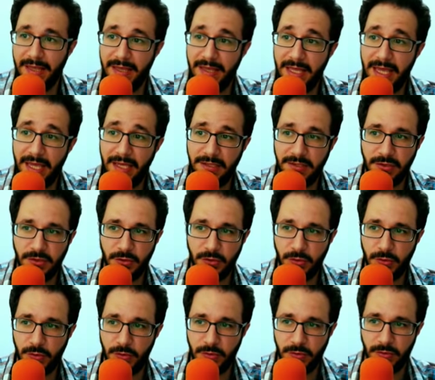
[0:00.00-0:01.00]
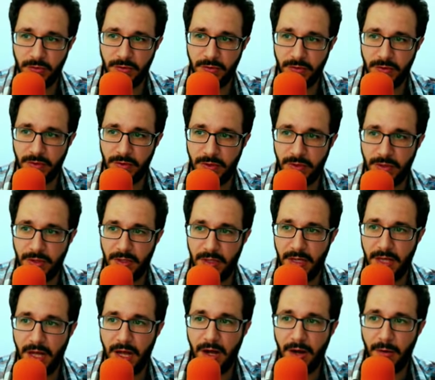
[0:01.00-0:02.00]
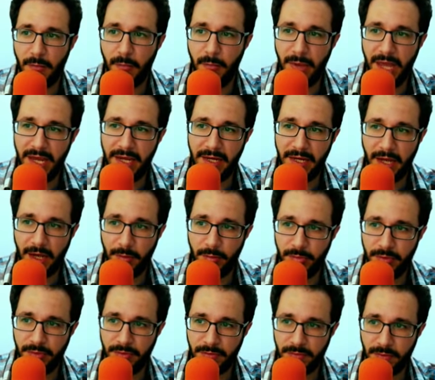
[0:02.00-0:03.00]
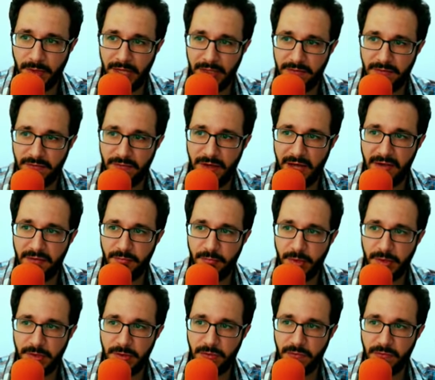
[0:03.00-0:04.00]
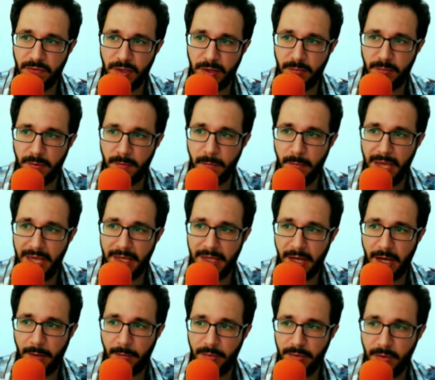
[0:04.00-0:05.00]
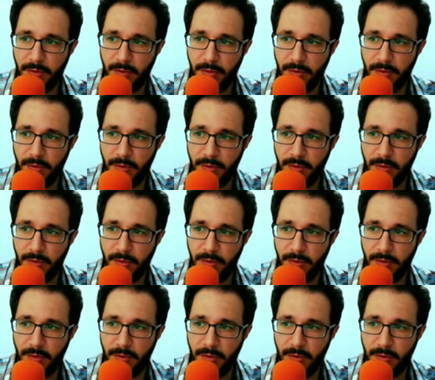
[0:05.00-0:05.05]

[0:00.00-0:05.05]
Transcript: they too are made up, right? Five Partsufim make up the